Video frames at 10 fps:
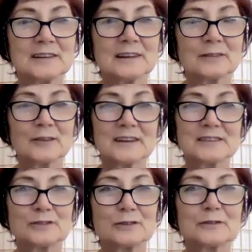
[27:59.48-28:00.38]
deal of
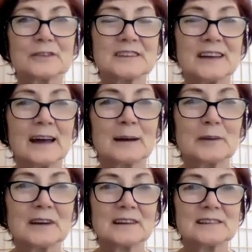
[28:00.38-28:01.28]
gratitude for Deanne
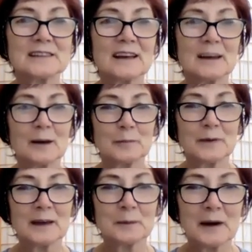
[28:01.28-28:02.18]
because
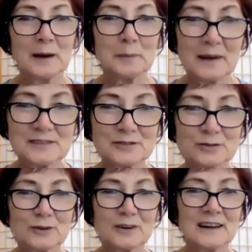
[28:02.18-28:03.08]
being my
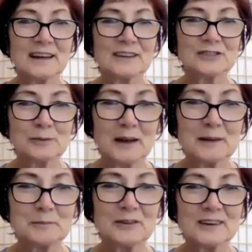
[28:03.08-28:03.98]
mentor, she
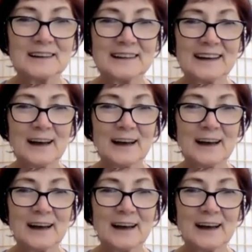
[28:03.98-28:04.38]
made me really get